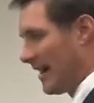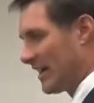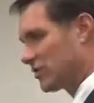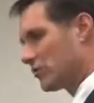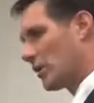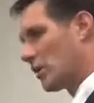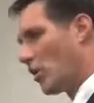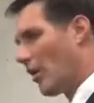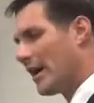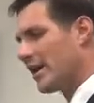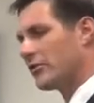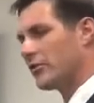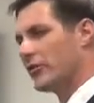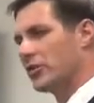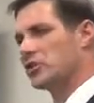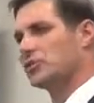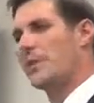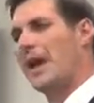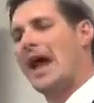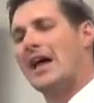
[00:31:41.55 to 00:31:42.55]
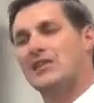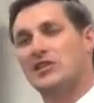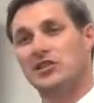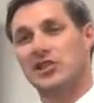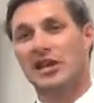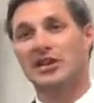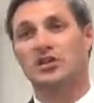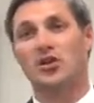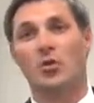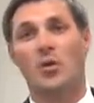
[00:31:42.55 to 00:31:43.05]
As we're going through this
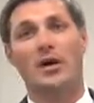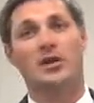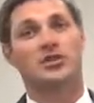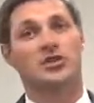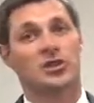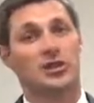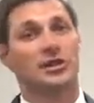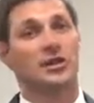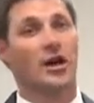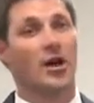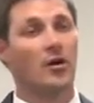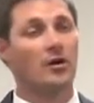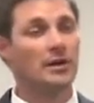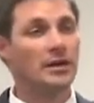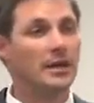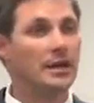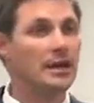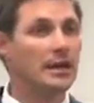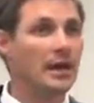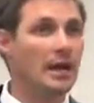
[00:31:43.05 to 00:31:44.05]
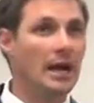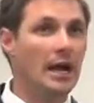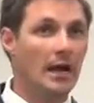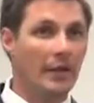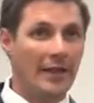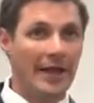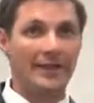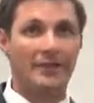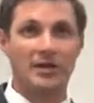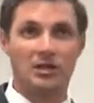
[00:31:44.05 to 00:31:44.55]
passage, I do want you to note
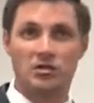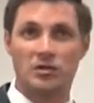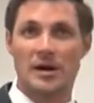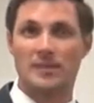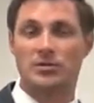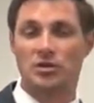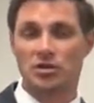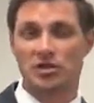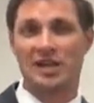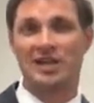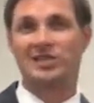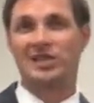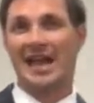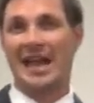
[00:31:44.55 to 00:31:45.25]
that the Scripture says,